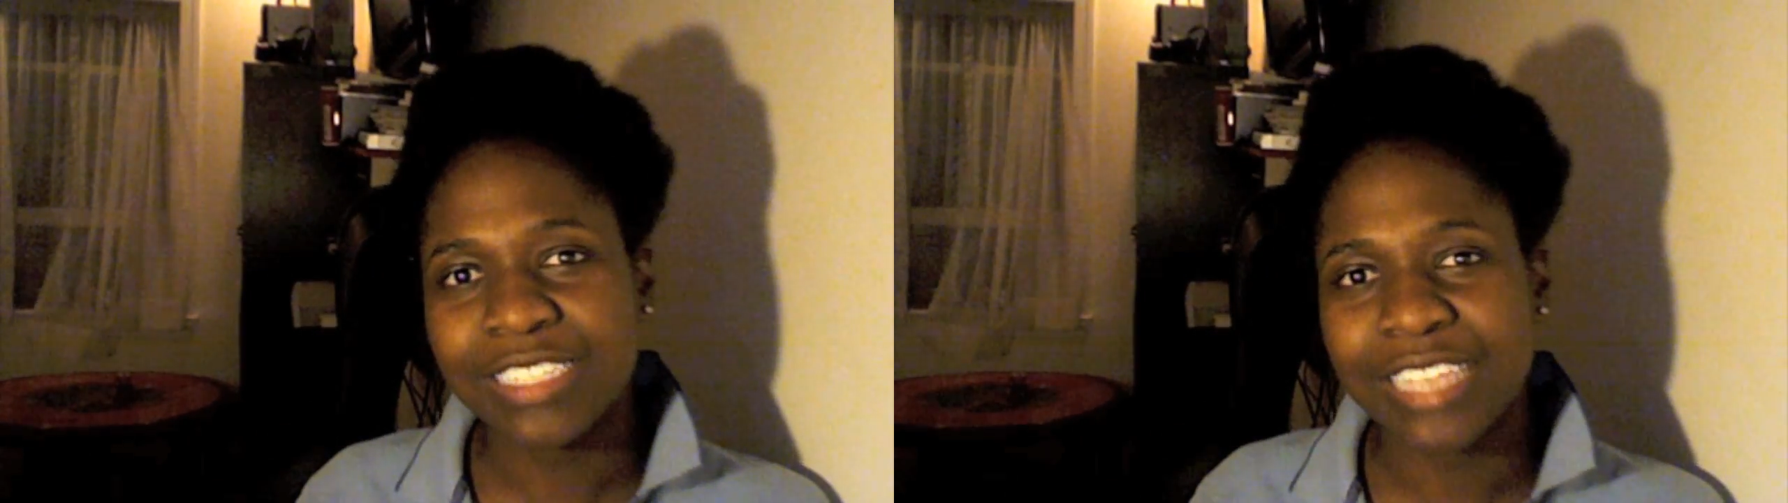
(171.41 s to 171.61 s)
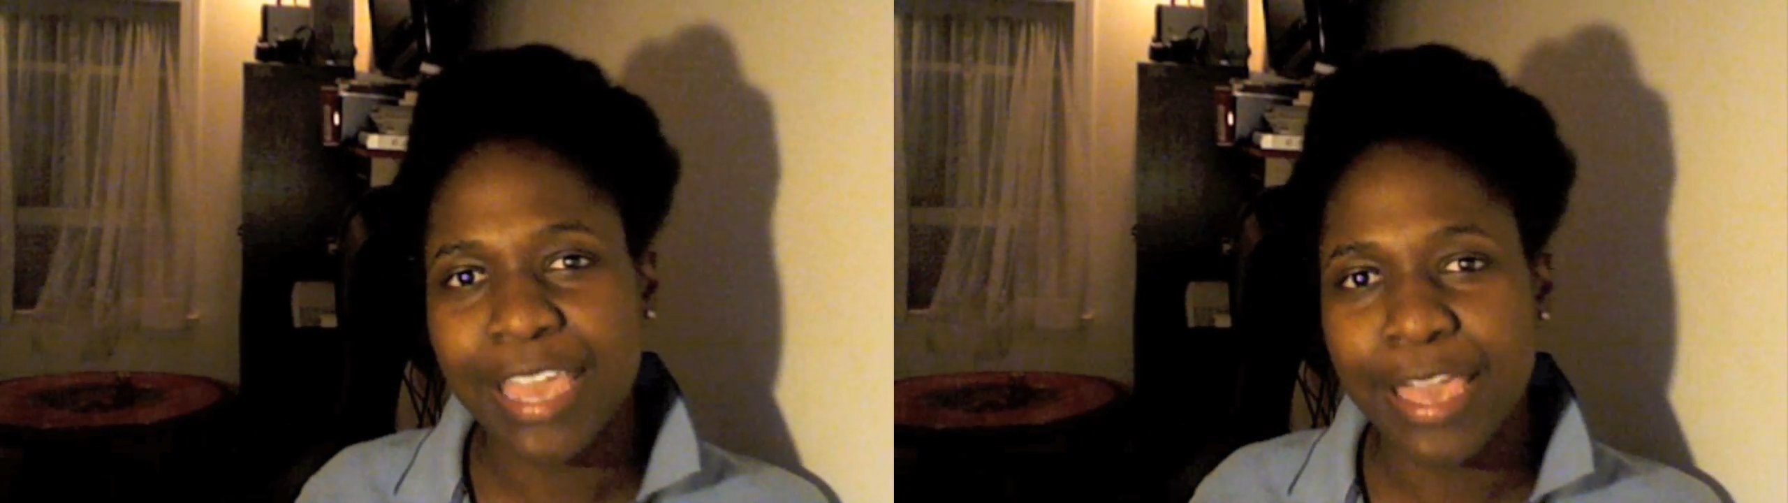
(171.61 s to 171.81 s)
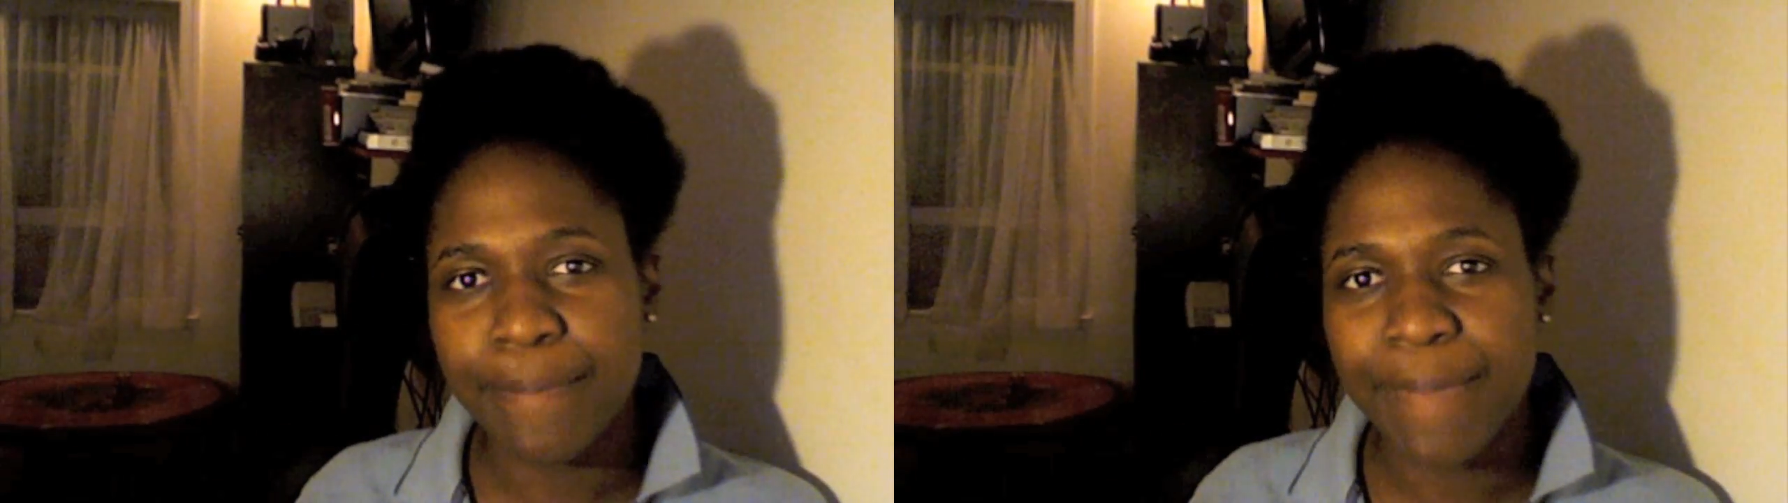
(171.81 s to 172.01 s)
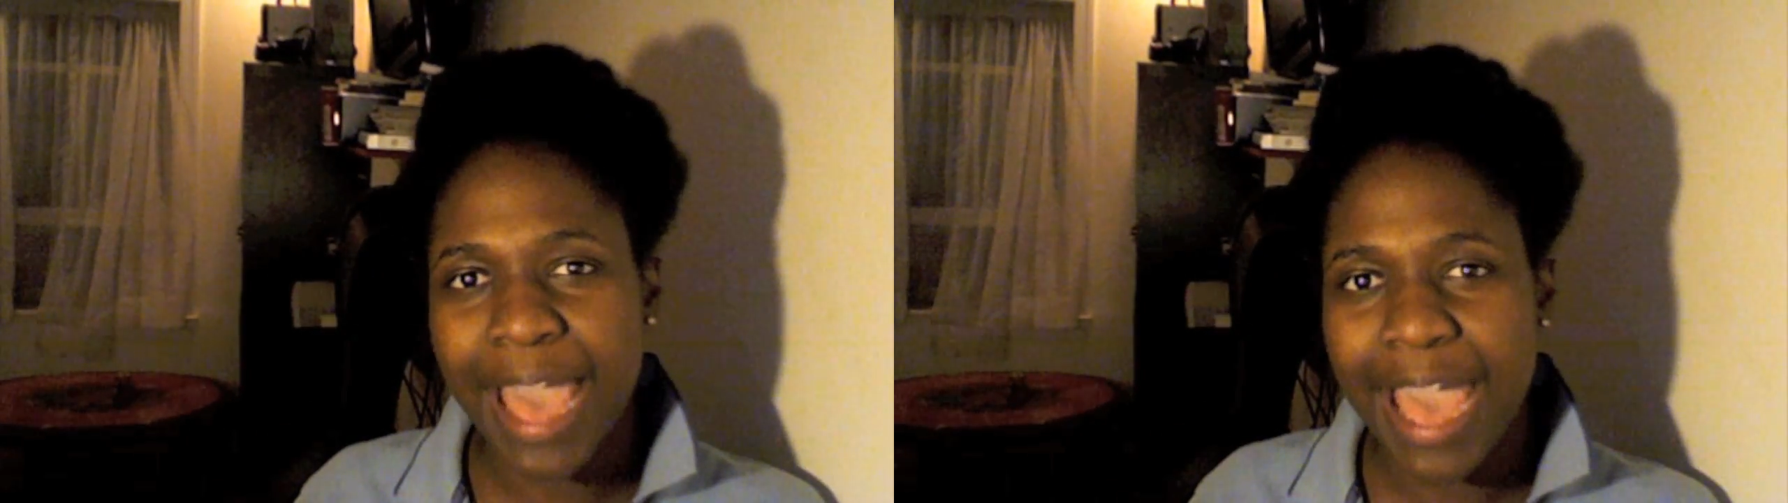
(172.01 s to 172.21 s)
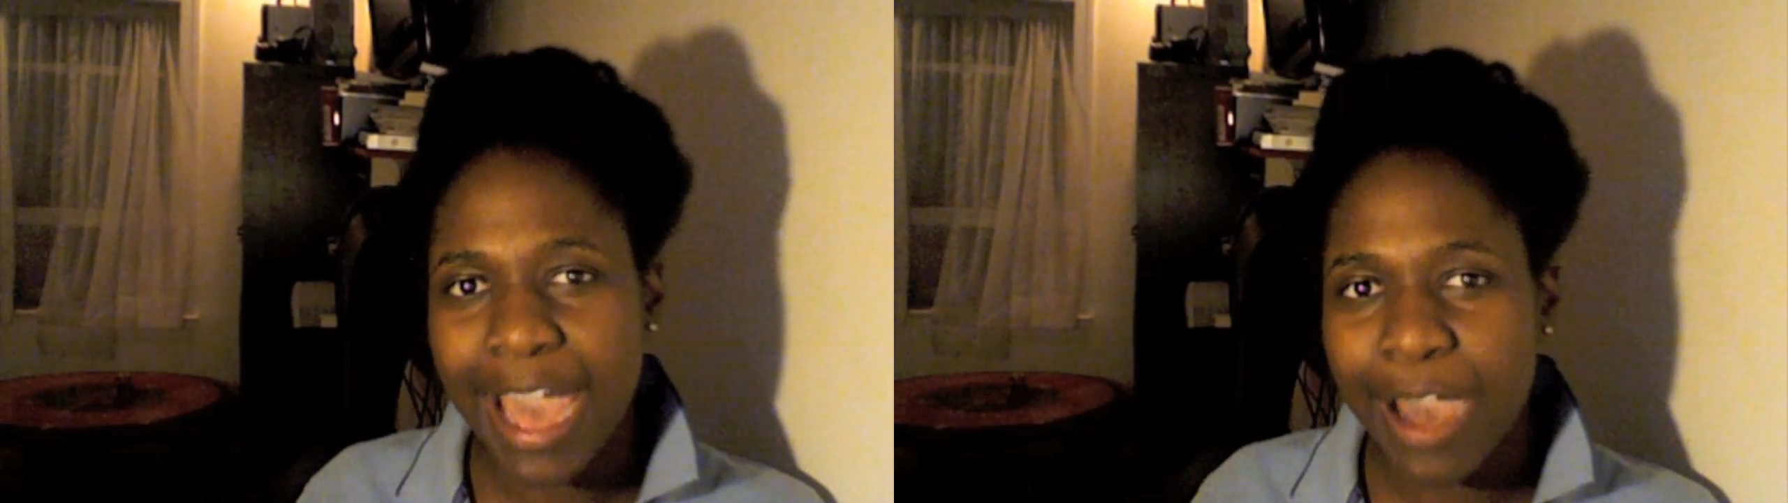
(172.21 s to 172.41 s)
to him
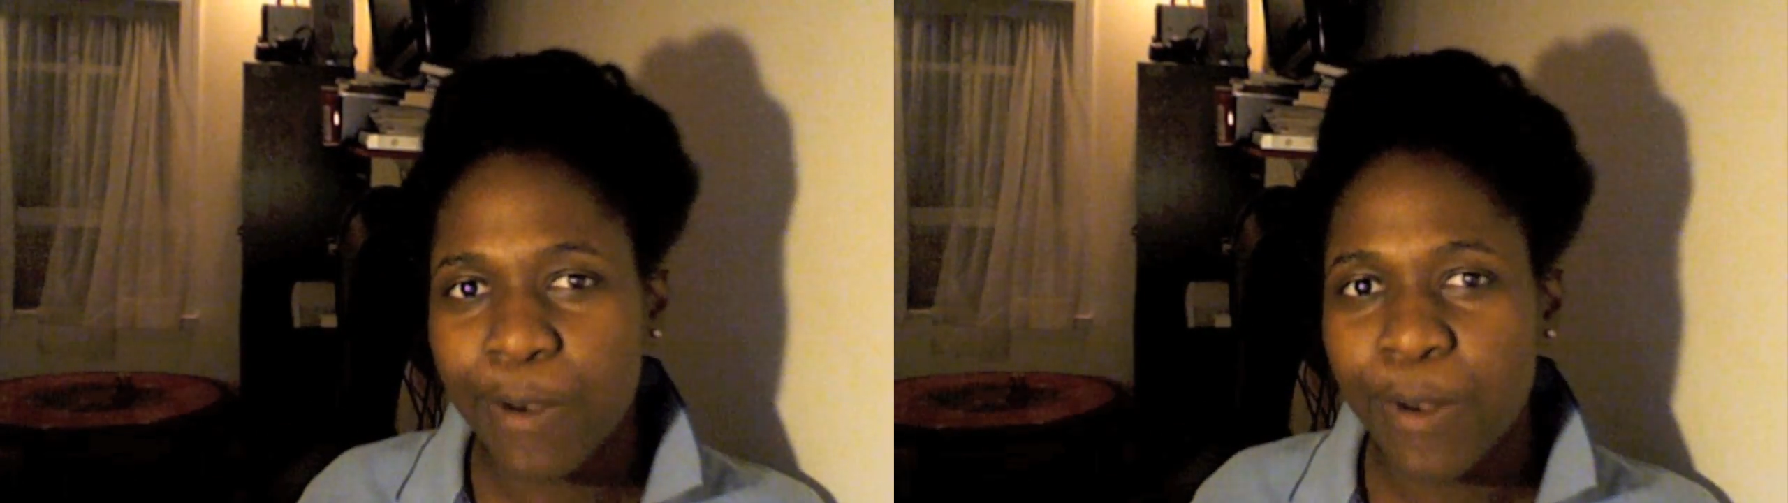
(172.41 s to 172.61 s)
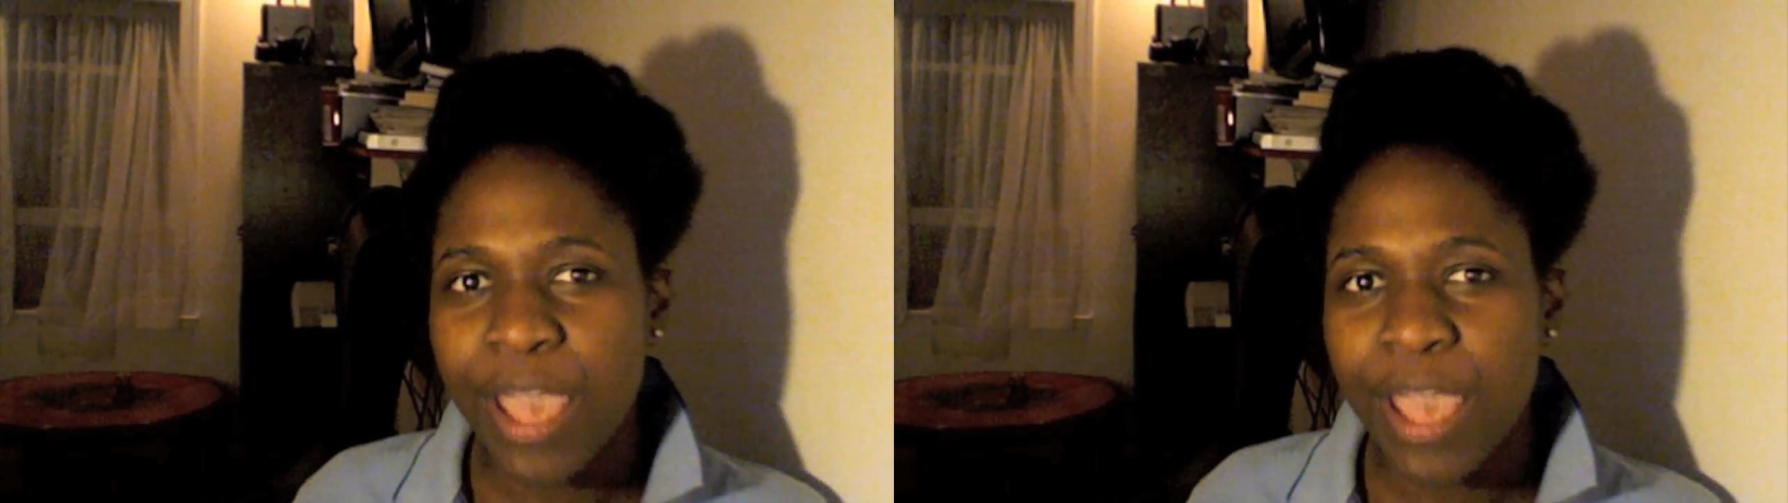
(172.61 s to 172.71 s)
how